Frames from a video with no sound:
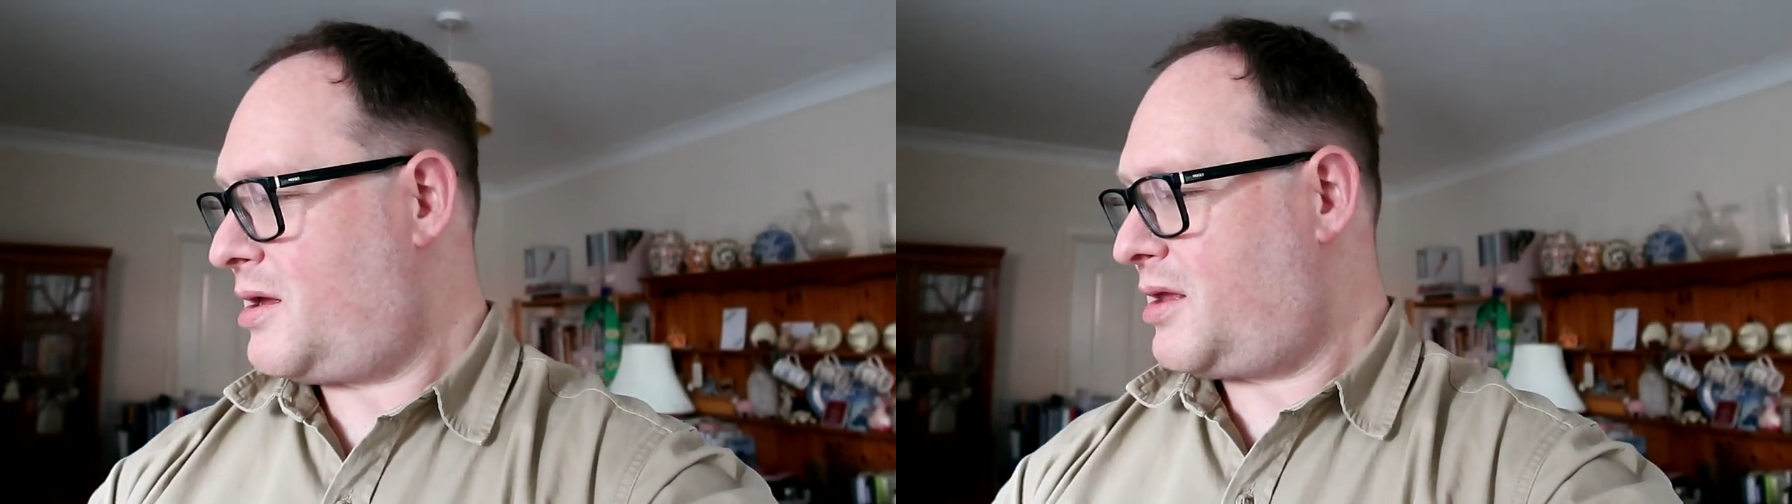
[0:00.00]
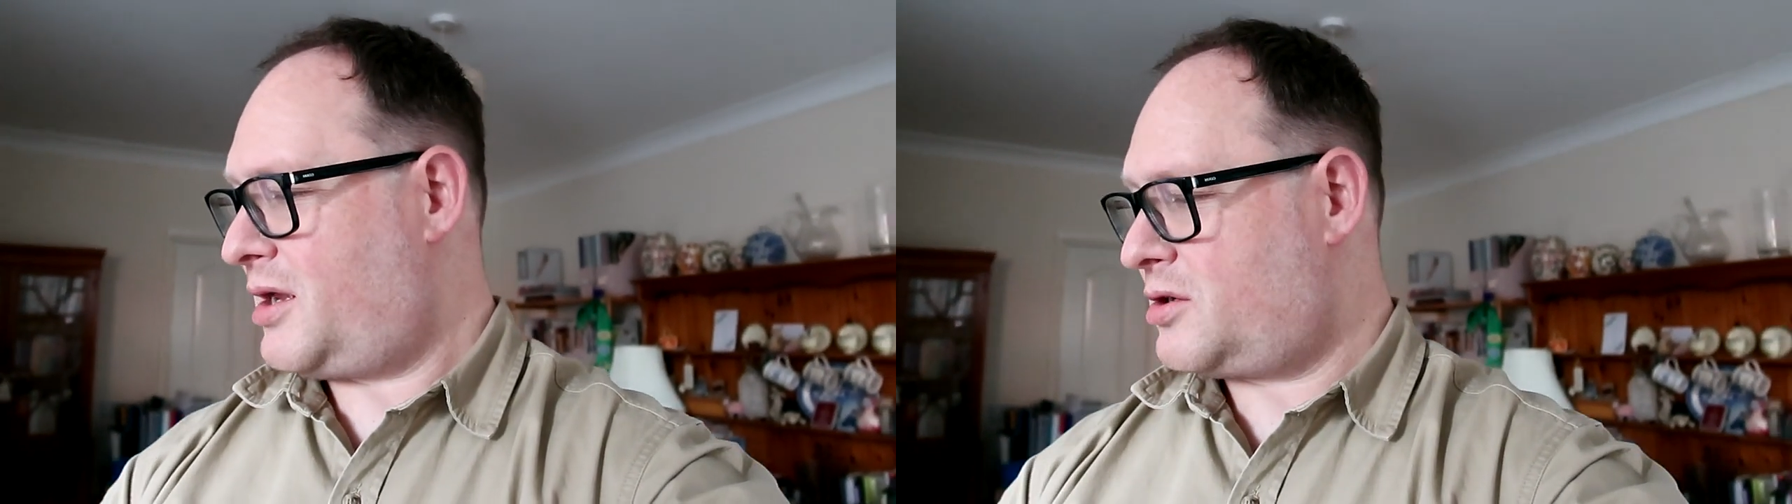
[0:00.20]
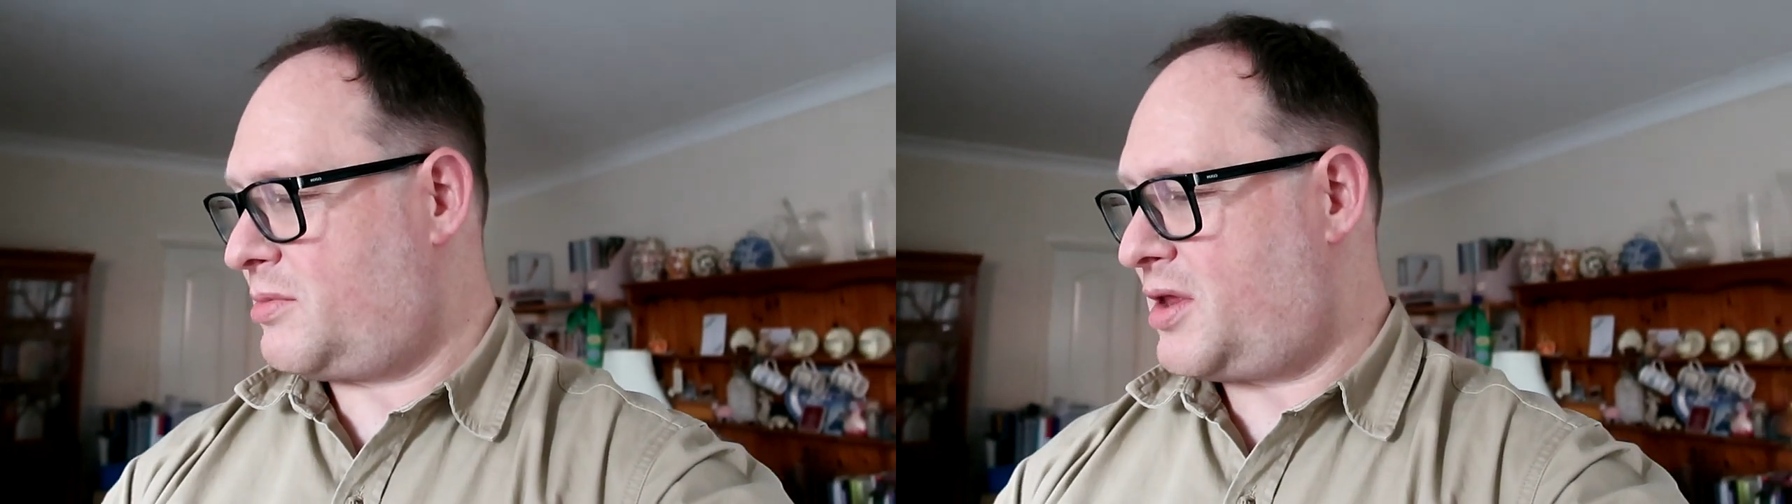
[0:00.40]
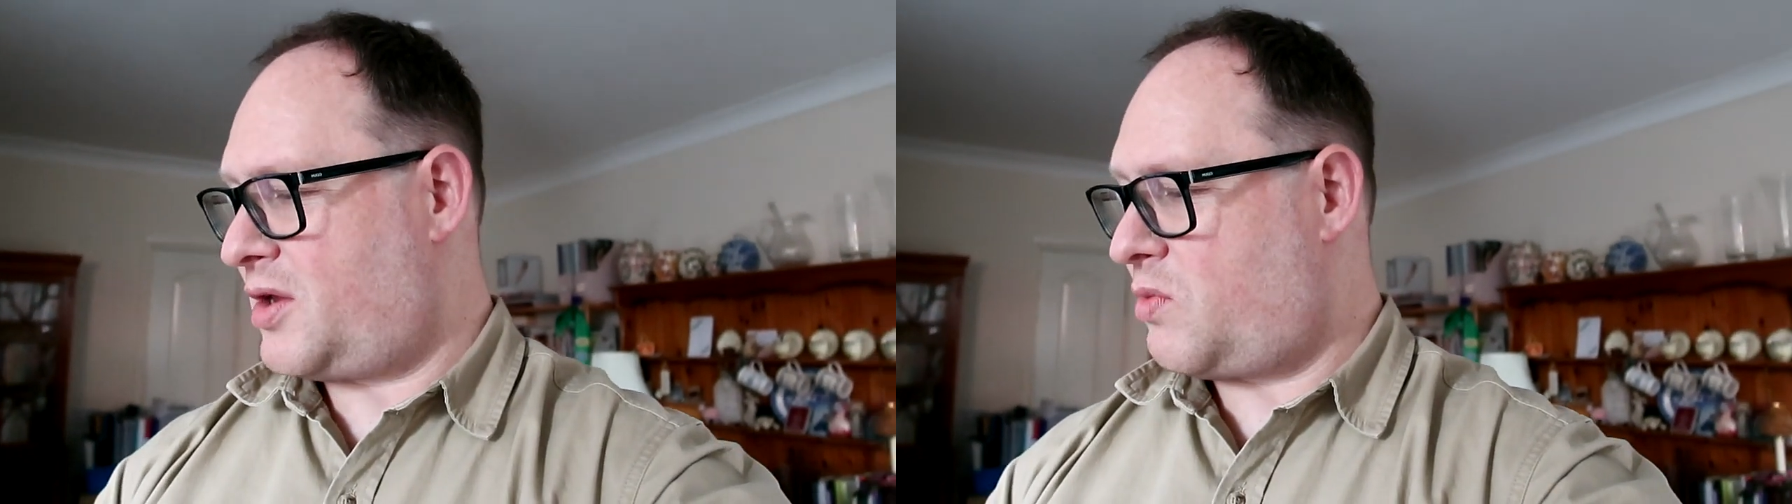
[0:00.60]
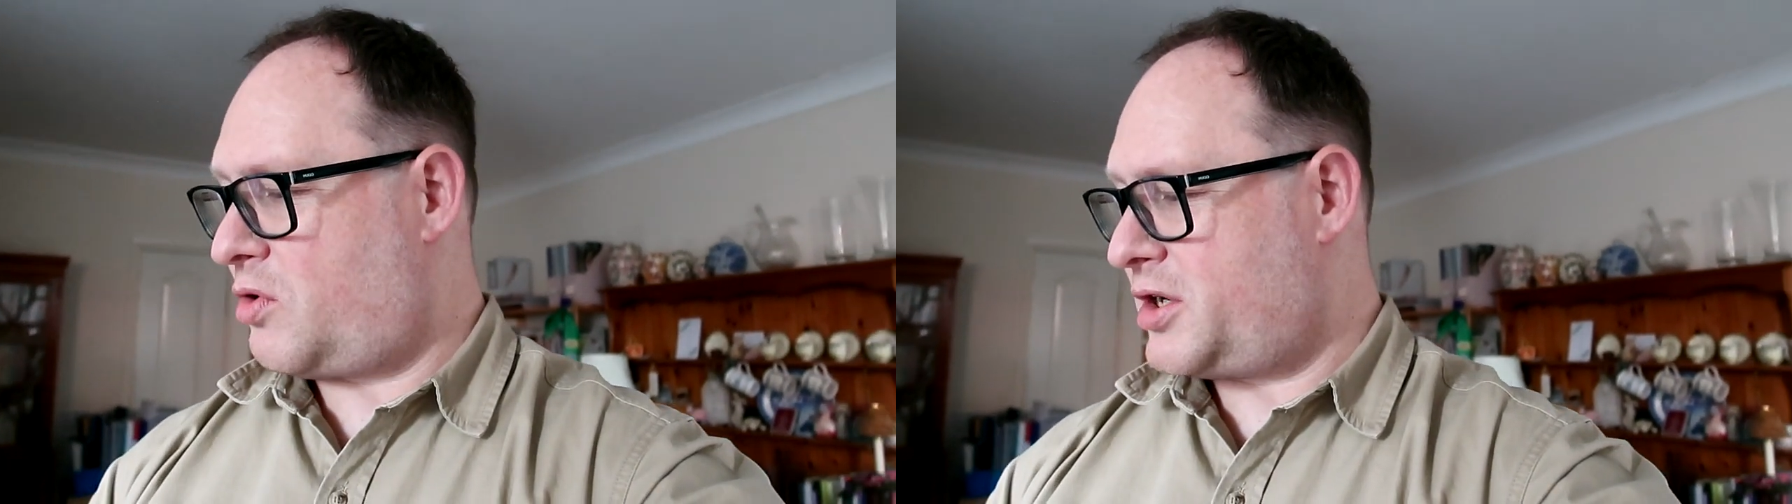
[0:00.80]
I think some of
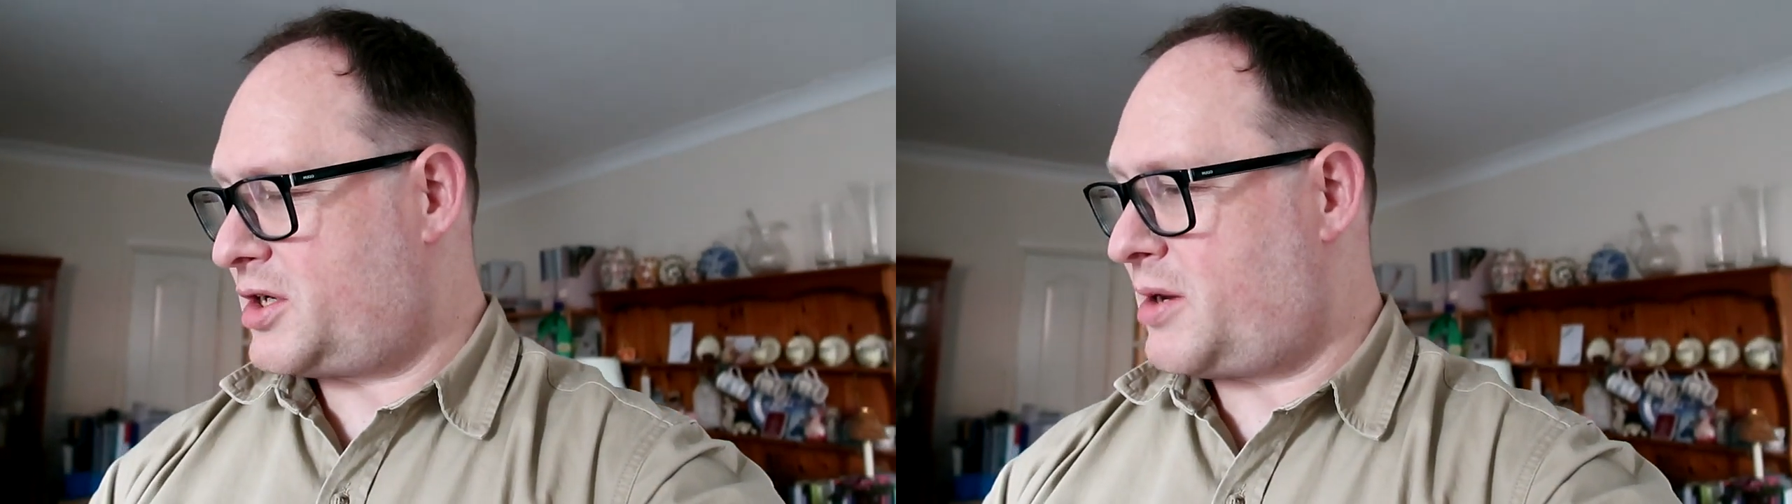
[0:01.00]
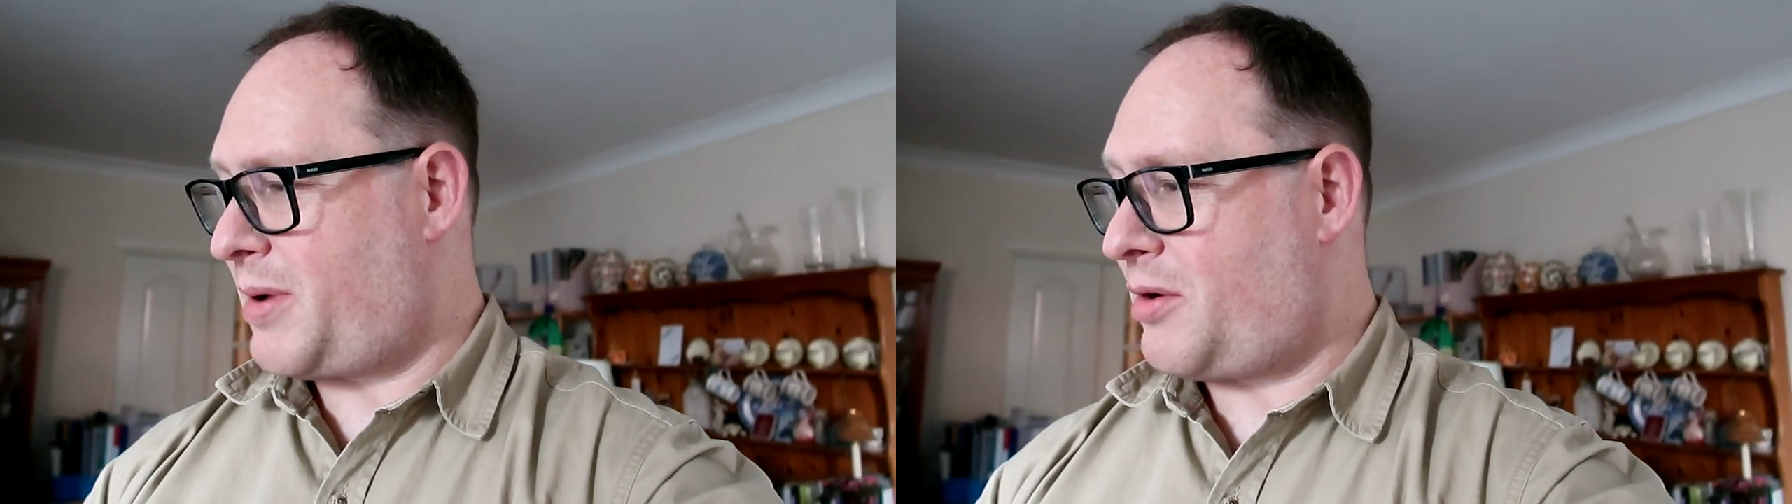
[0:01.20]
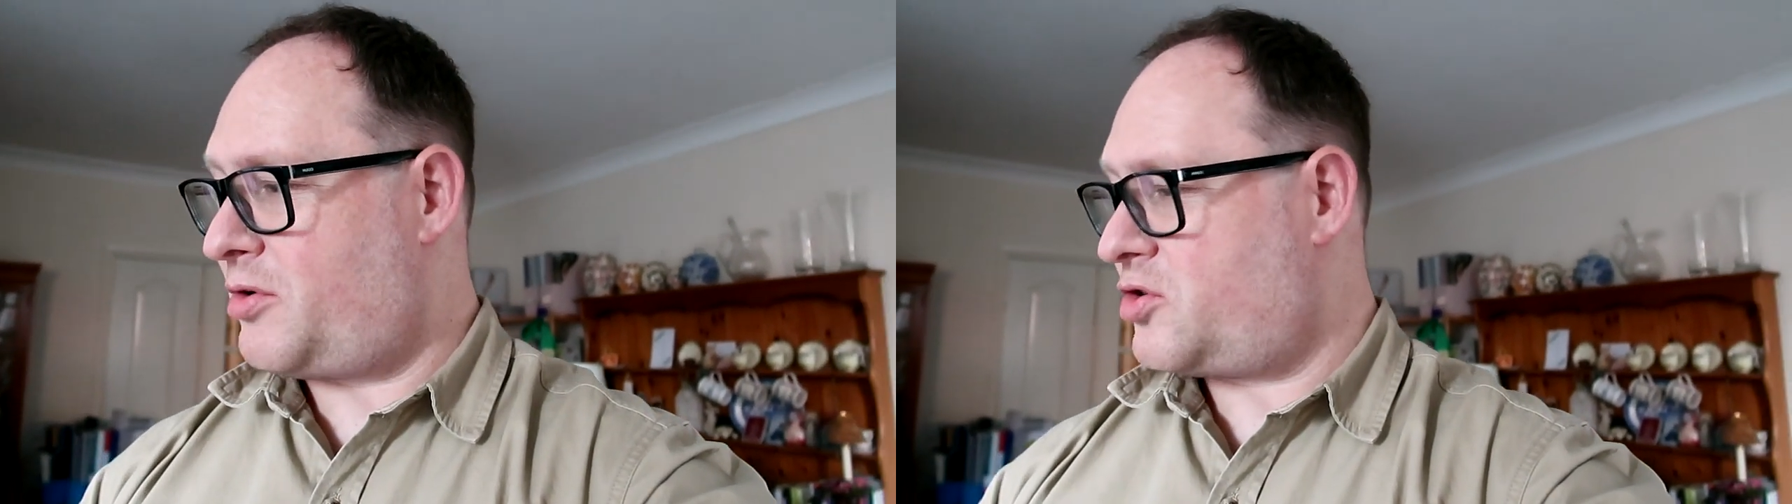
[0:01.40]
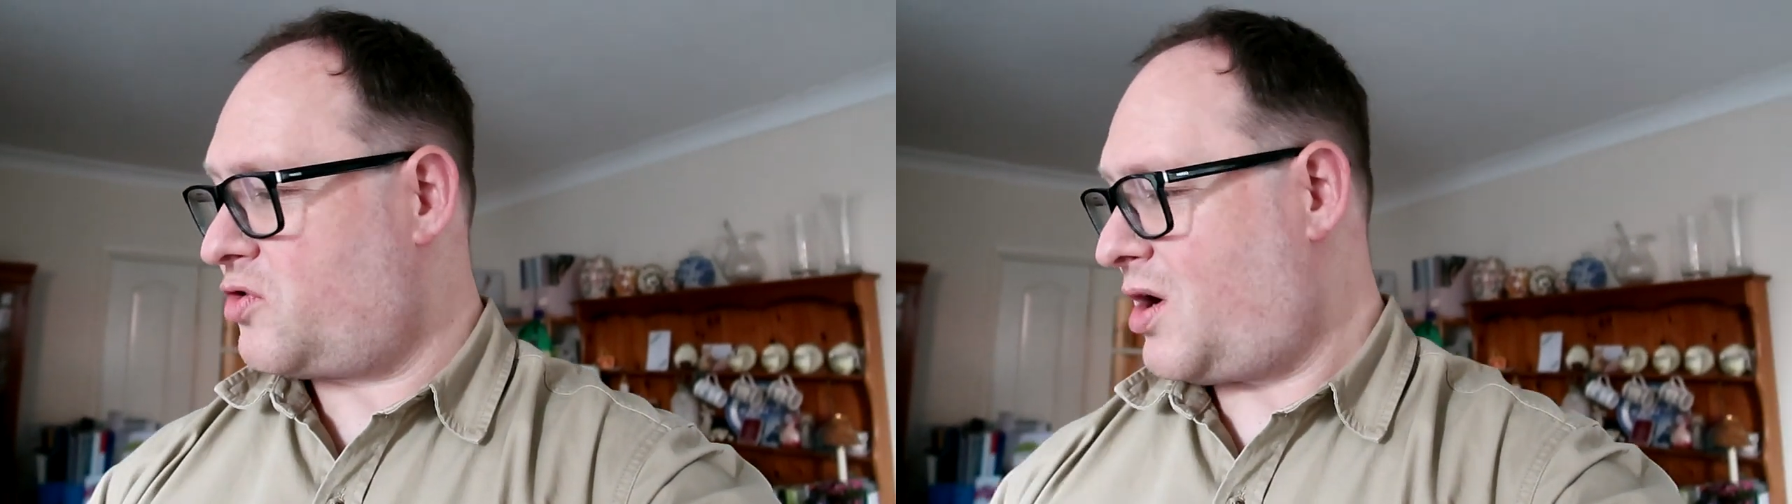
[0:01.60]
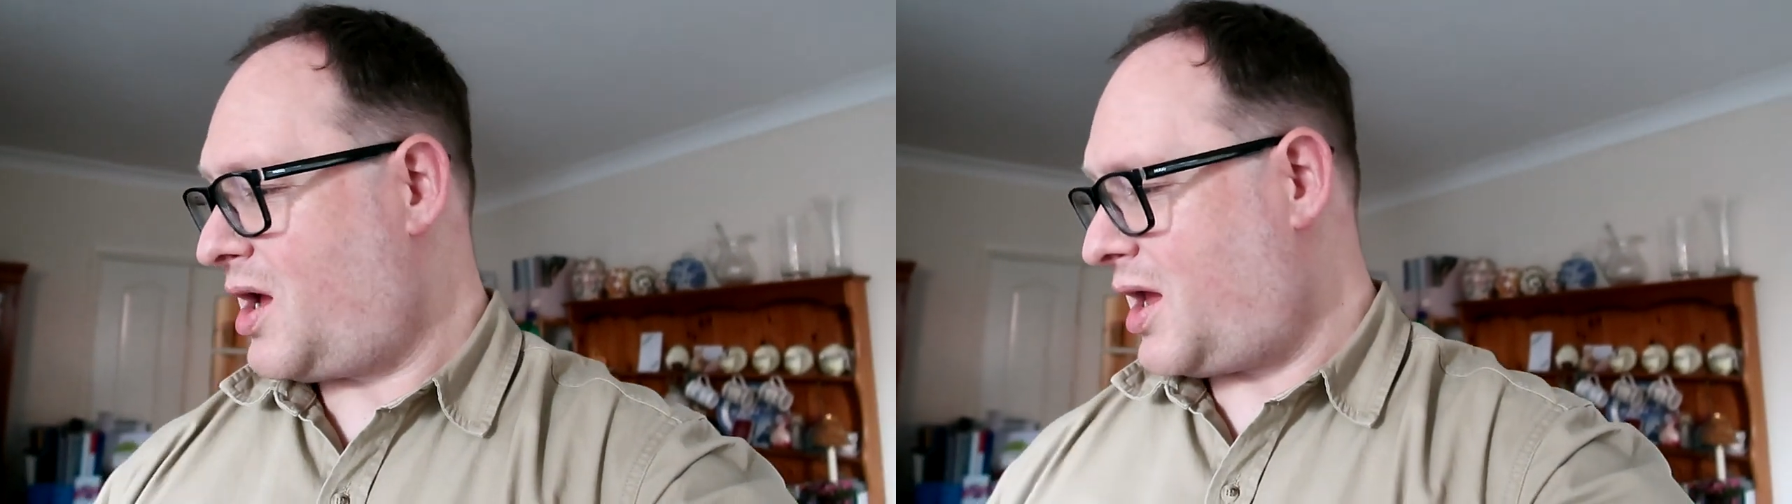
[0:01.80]
this washing is about
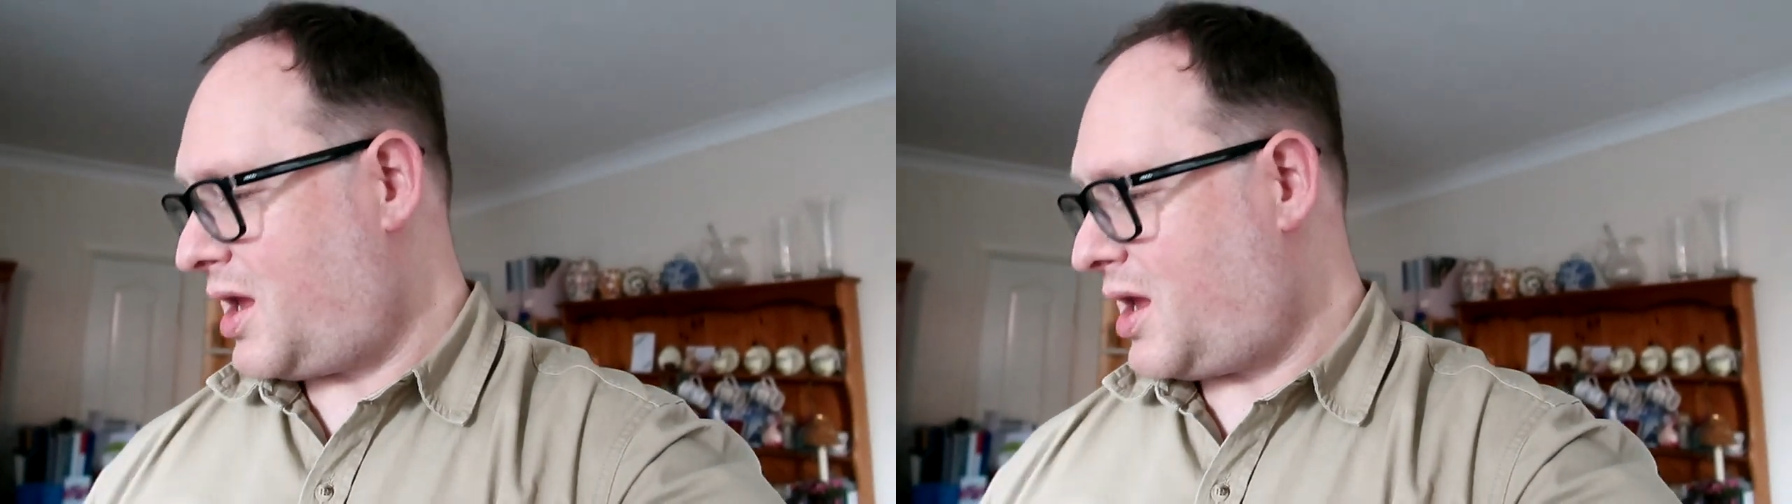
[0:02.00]
dry.